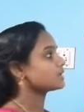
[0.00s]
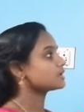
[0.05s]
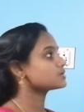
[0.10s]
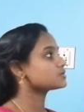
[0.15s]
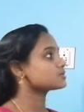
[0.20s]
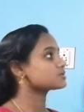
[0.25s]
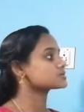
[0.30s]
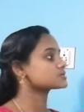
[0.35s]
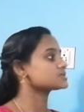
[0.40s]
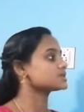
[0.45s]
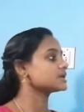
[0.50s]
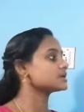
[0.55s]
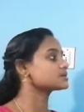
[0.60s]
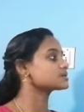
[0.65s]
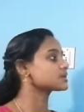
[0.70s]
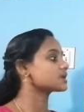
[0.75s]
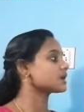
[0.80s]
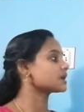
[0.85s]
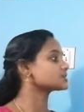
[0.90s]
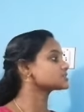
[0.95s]
hydroxide
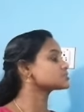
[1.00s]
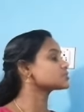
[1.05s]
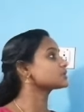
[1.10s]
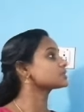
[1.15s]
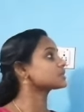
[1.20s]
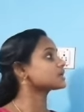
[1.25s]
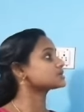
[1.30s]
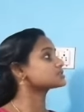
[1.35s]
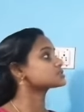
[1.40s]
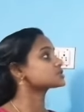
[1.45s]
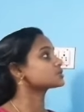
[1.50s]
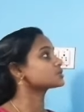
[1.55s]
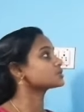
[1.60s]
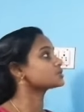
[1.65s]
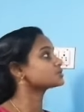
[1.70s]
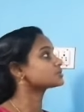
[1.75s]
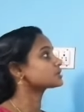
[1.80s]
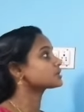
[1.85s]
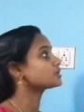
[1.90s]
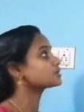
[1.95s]
react with
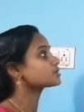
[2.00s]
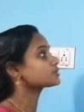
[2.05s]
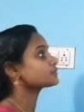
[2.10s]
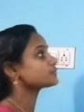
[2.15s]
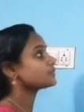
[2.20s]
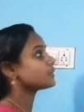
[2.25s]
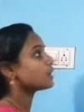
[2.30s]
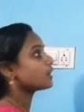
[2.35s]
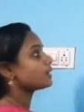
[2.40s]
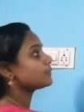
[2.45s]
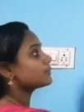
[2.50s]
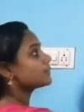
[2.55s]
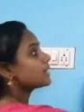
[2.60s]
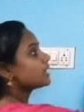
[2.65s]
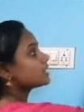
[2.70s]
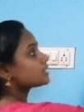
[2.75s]
HNO3 to form